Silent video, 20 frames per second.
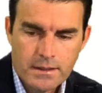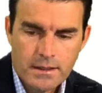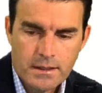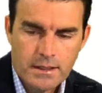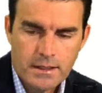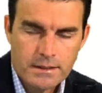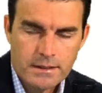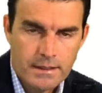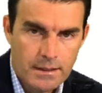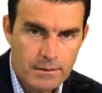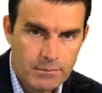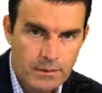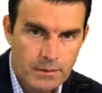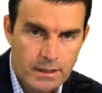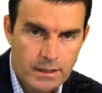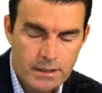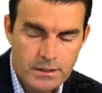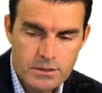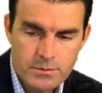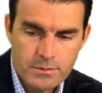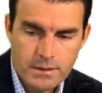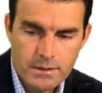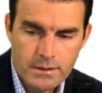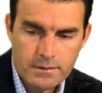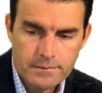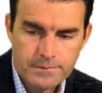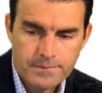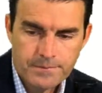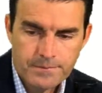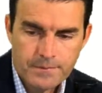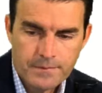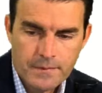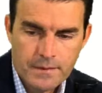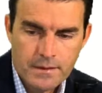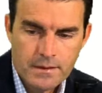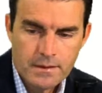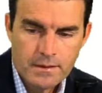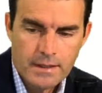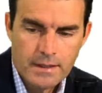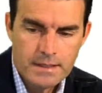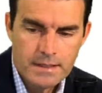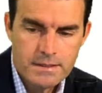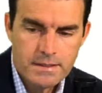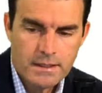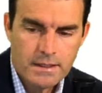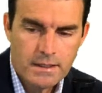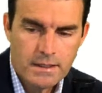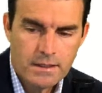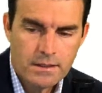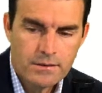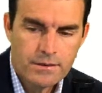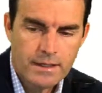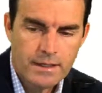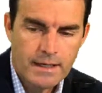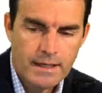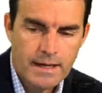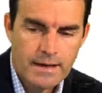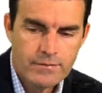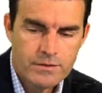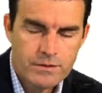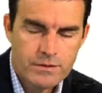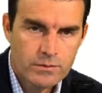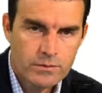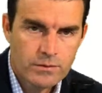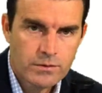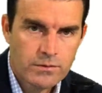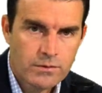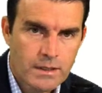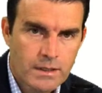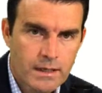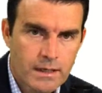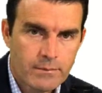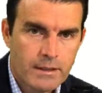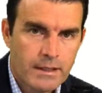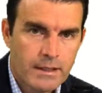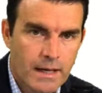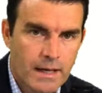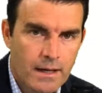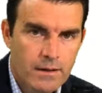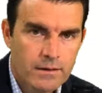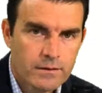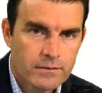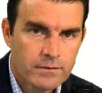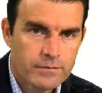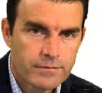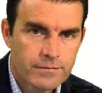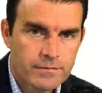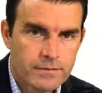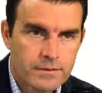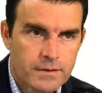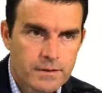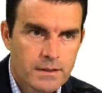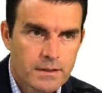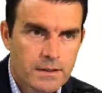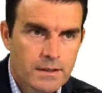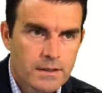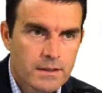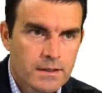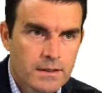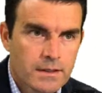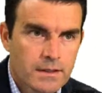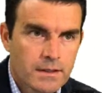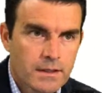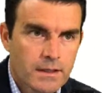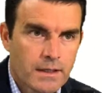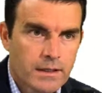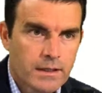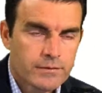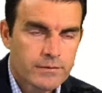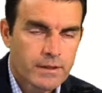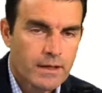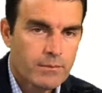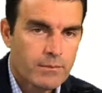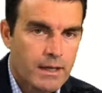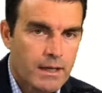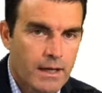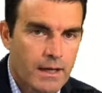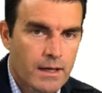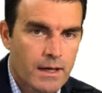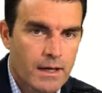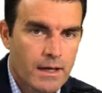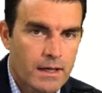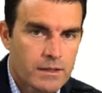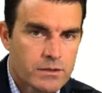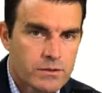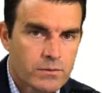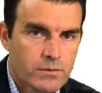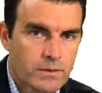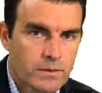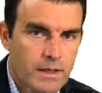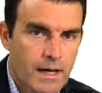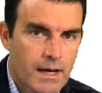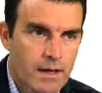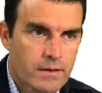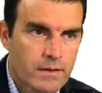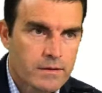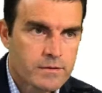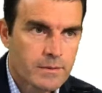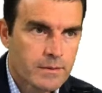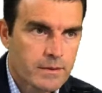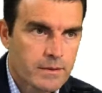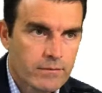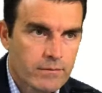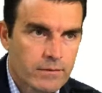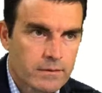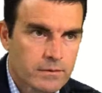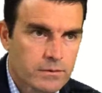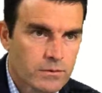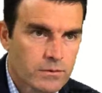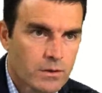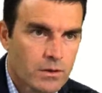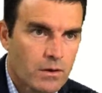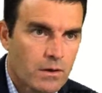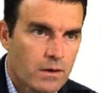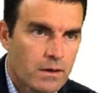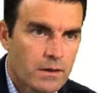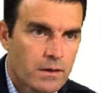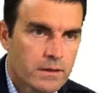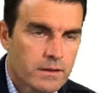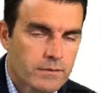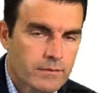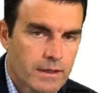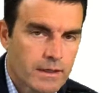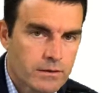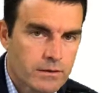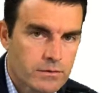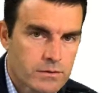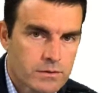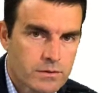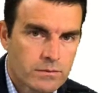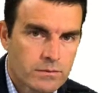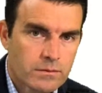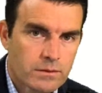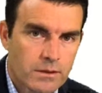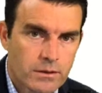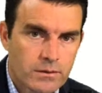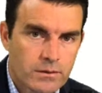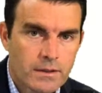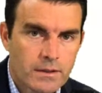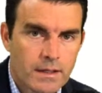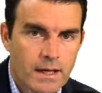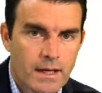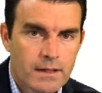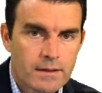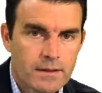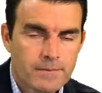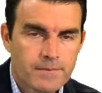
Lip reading: Debt management. That's a key thing, obviously, with you coming out of, if you're coming out of high school, college, or you have a new car, you've got your student loan debt,